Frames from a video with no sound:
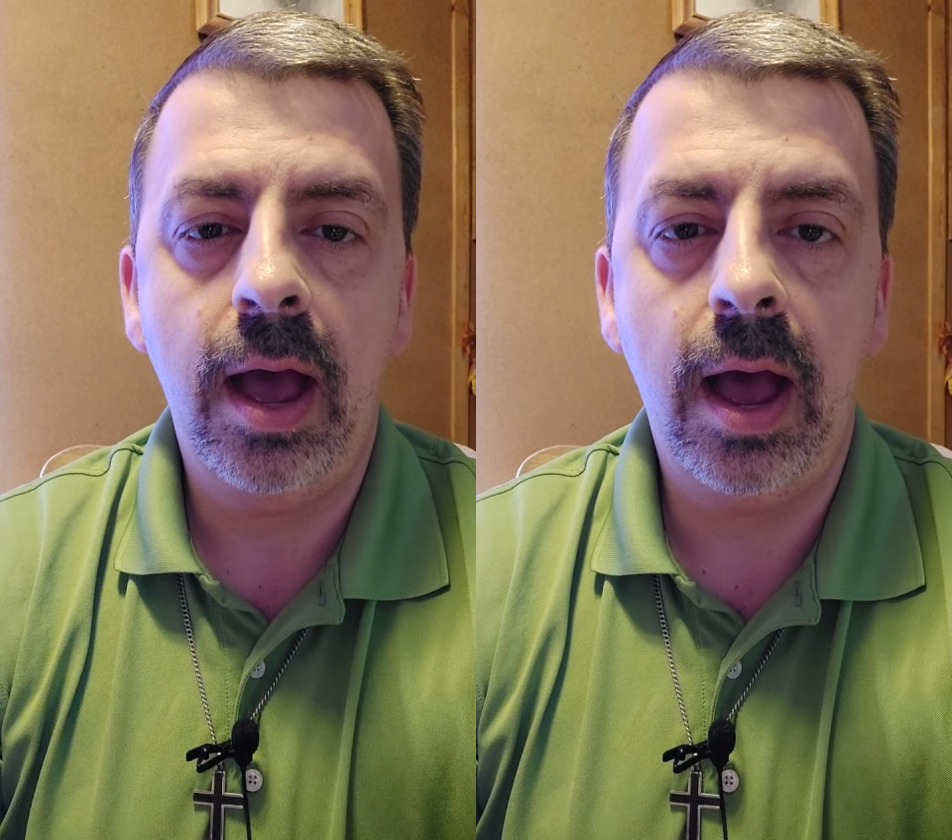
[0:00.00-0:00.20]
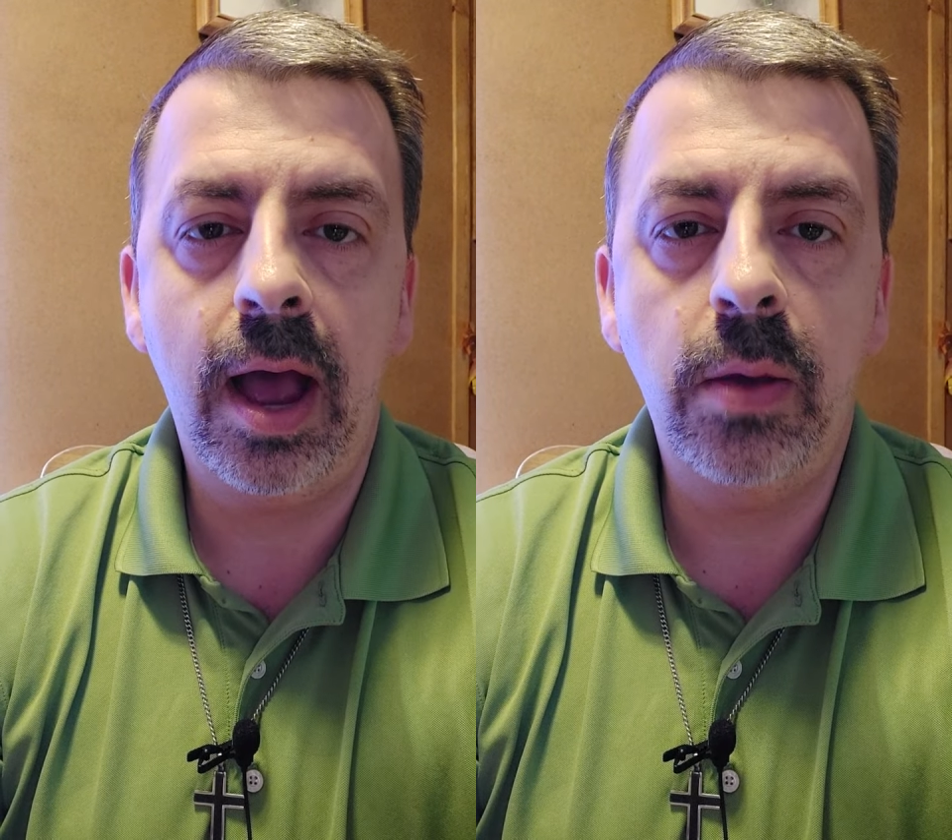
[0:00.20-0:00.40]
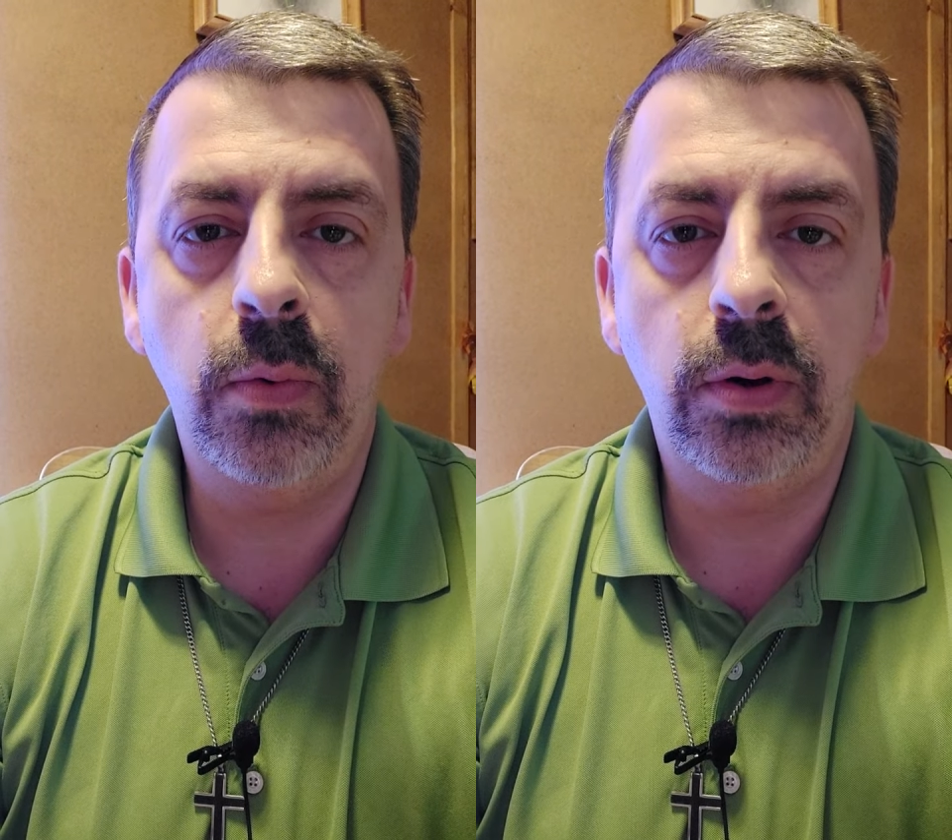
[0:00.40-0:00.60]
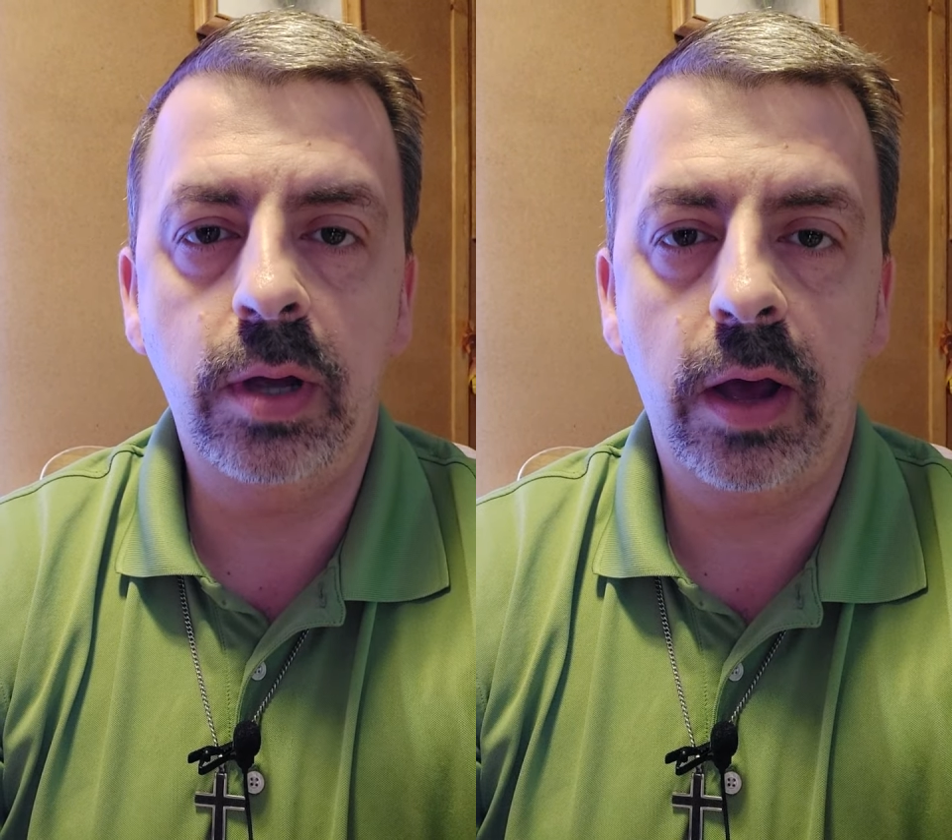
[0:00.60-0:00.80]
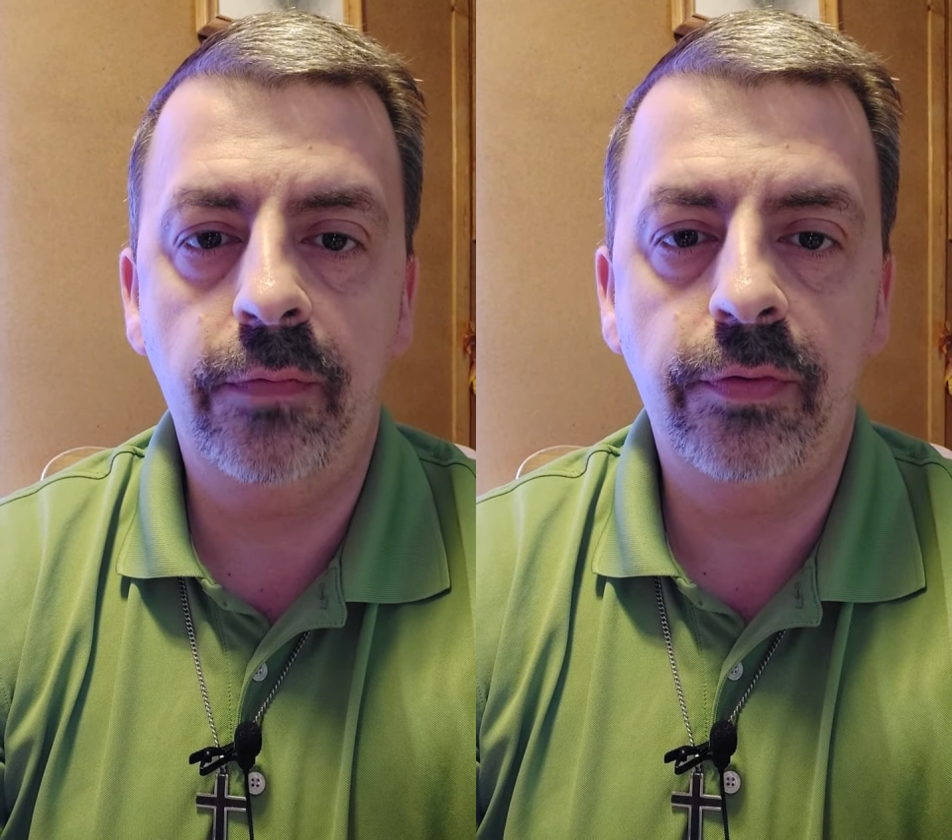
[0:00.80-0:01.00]
I will
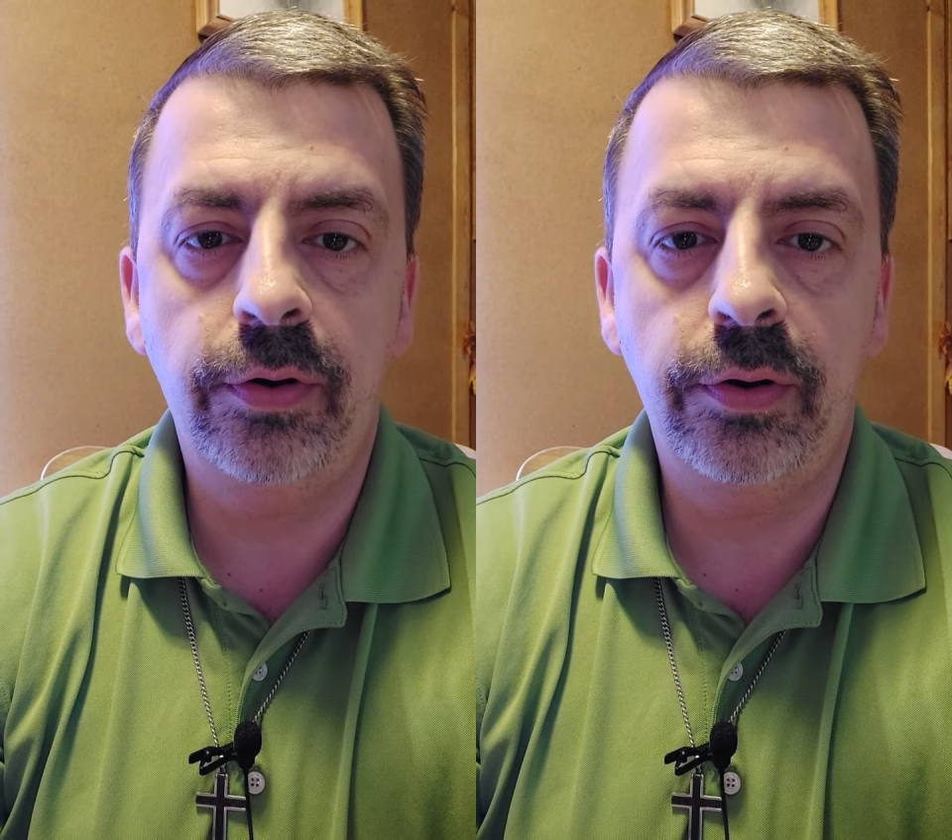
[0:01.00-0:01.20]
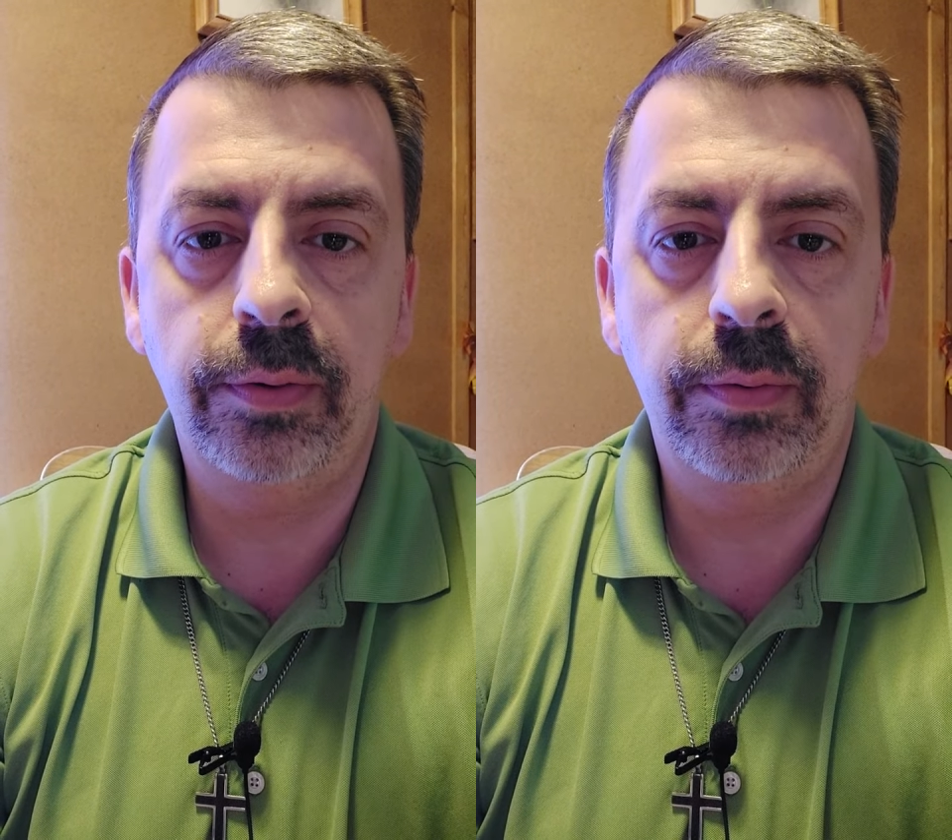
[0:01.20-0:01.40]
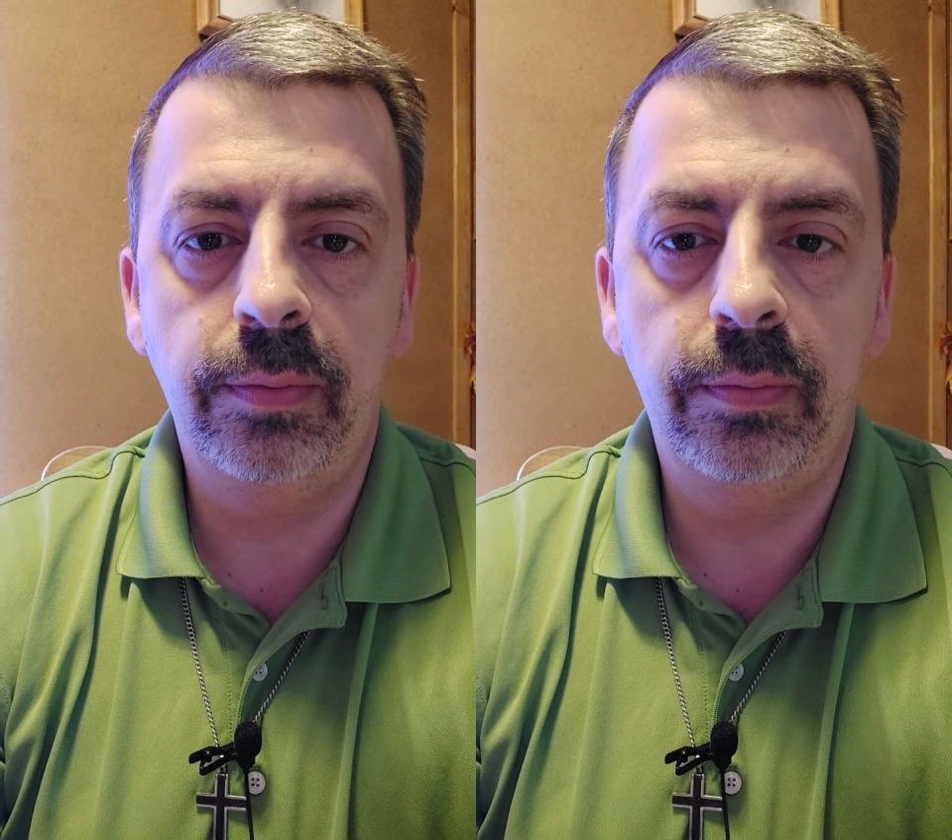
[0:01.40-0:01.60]
cover